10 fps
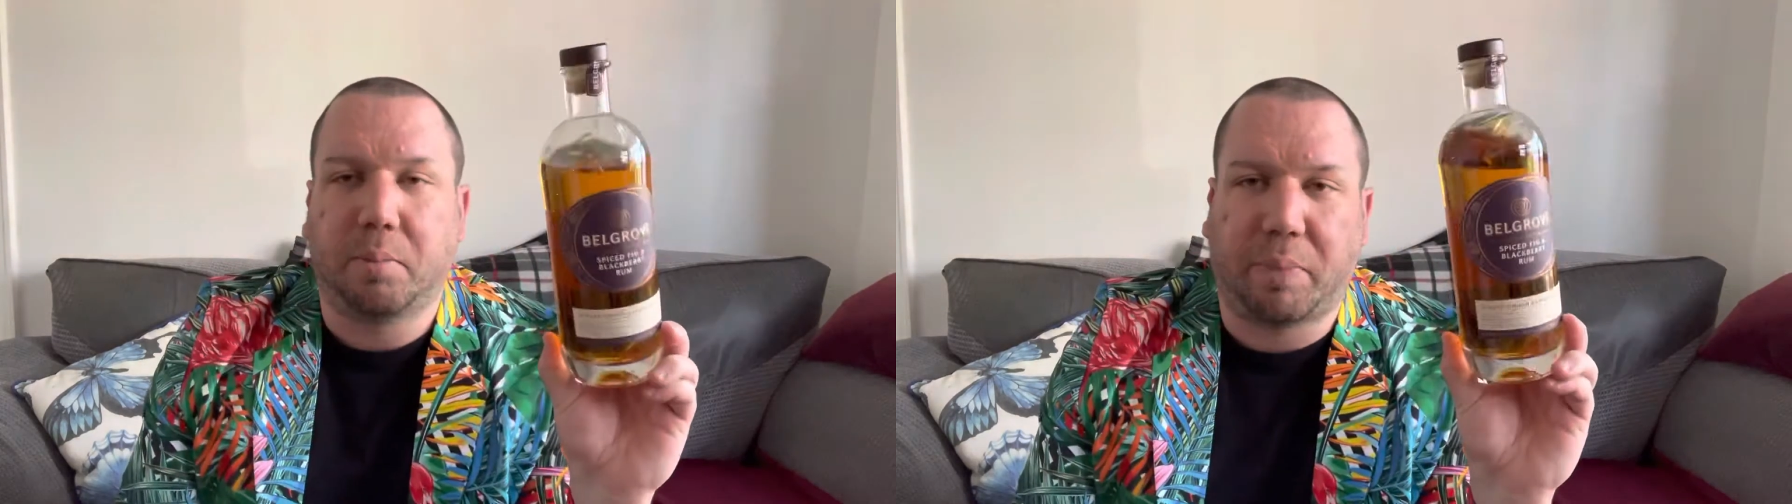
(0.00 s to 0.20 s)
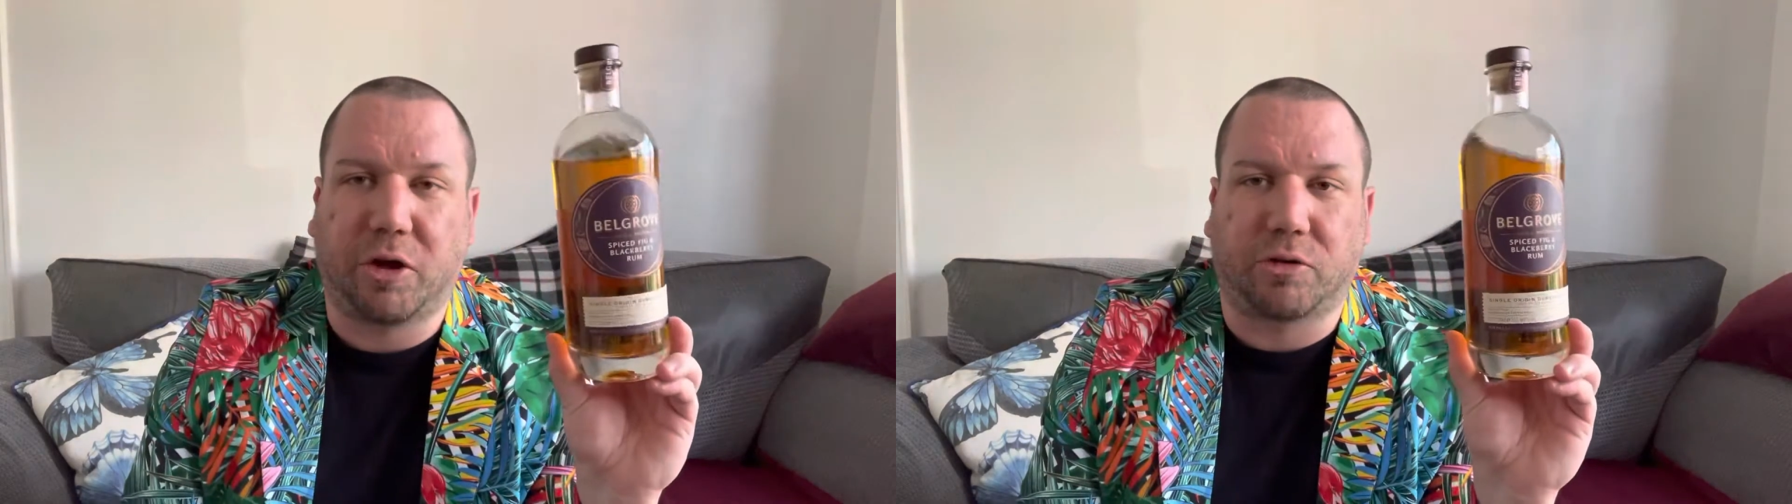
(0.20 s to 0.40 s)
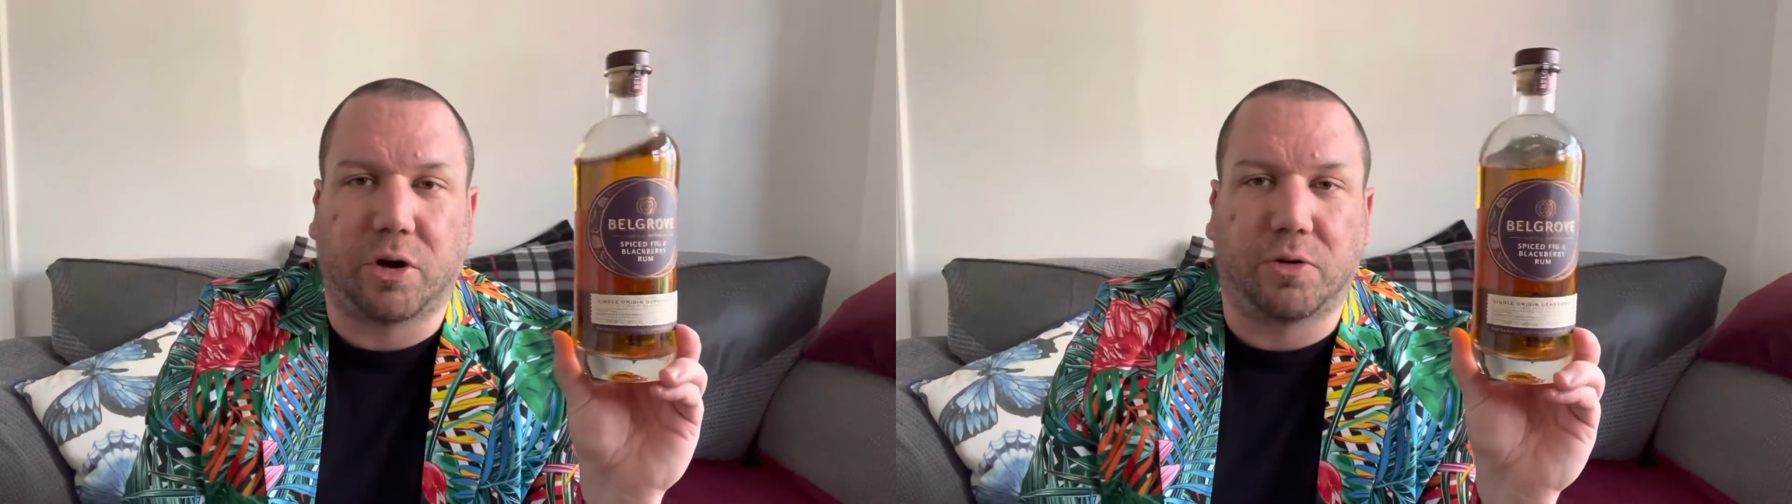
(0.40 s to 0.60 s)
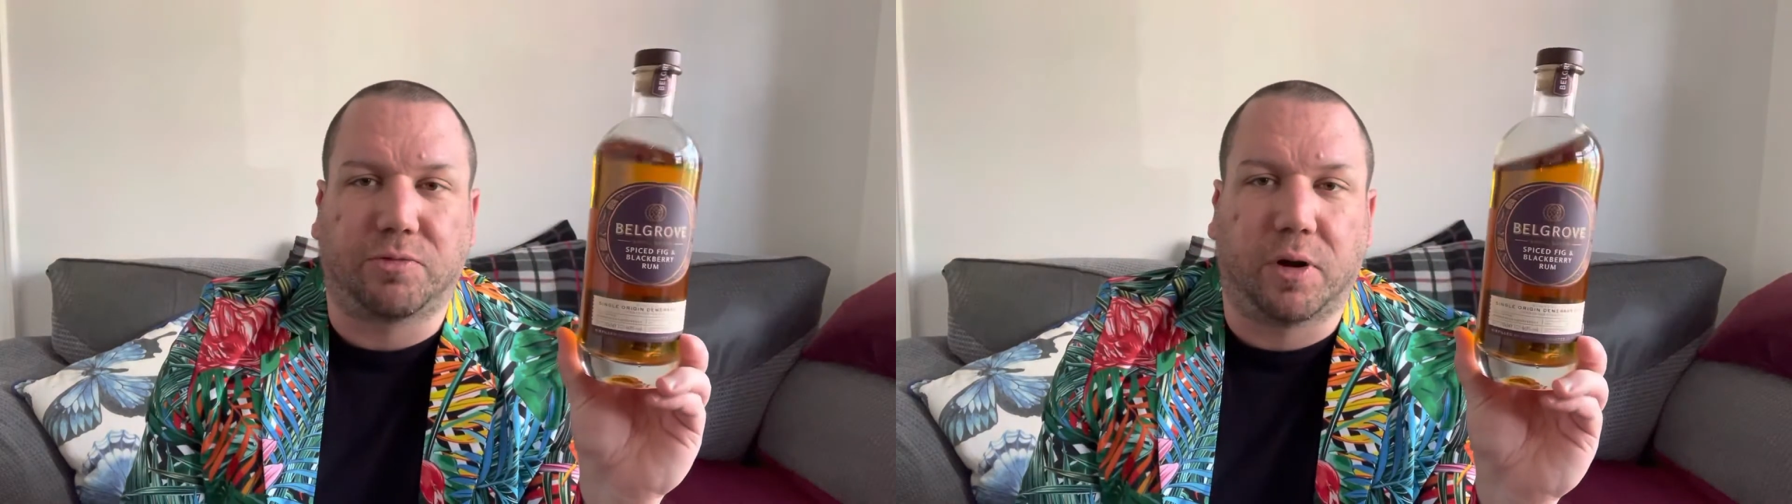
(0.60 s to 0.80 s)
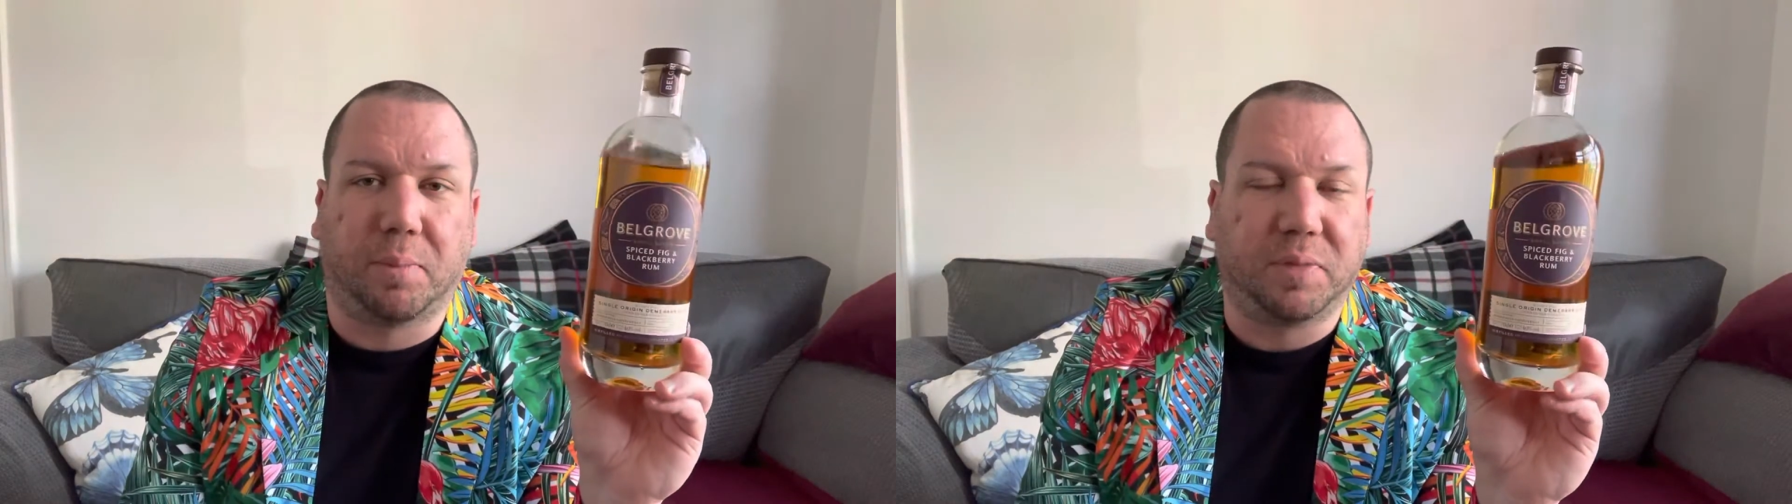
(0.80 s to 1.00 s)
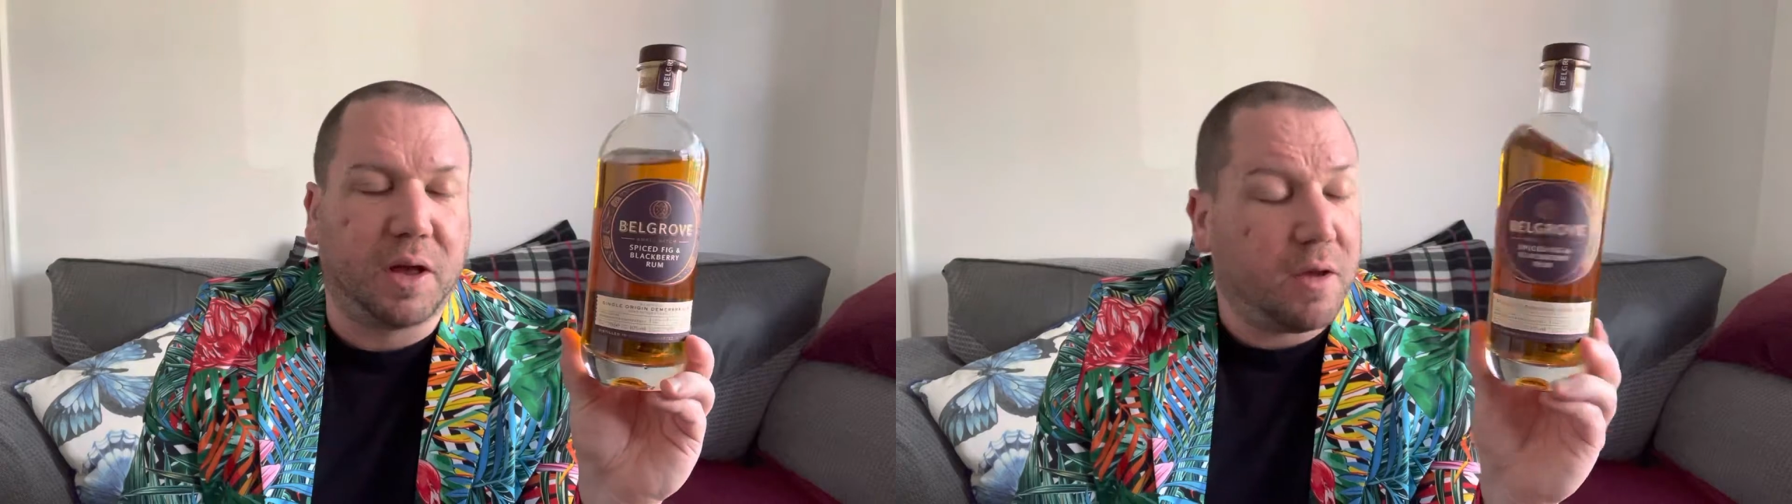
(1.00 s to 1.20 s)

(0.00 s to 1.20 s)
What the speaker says: Belgrove rum.